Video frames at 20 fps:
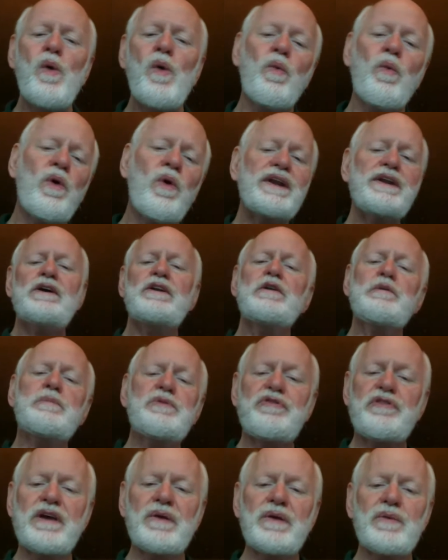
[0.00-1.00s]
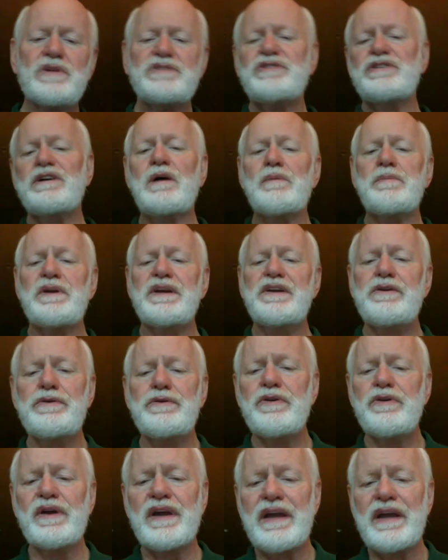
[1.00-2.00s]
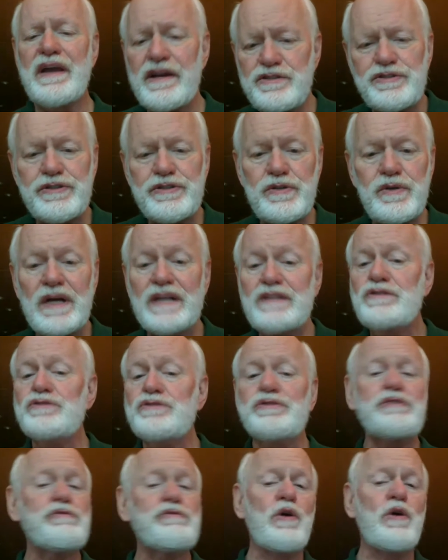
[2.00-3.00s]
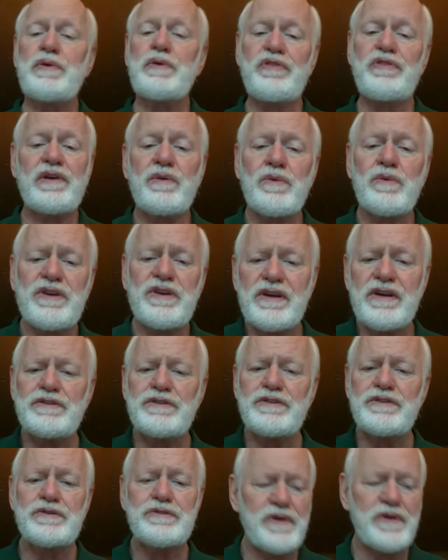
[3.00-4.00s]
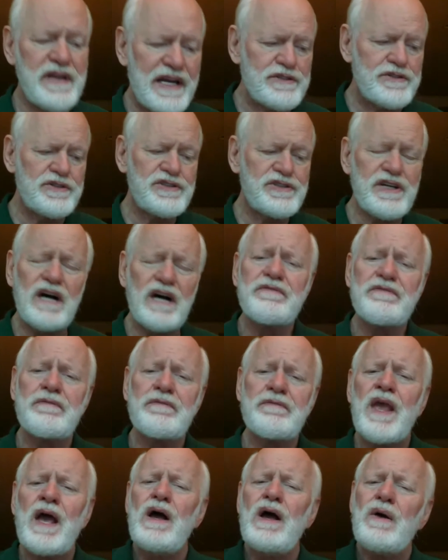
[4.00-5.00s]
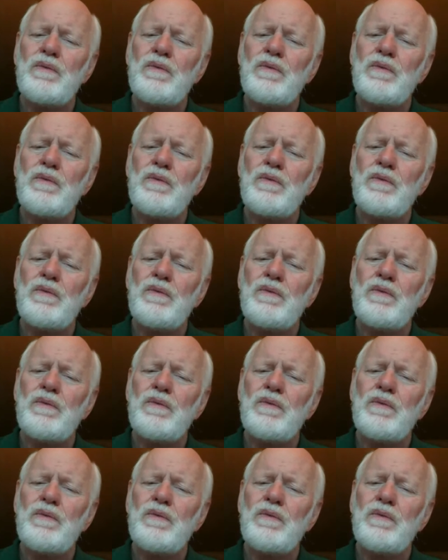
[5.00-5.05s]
100% what's the company do to engage you, and 0% what are you going to do to engage yourself.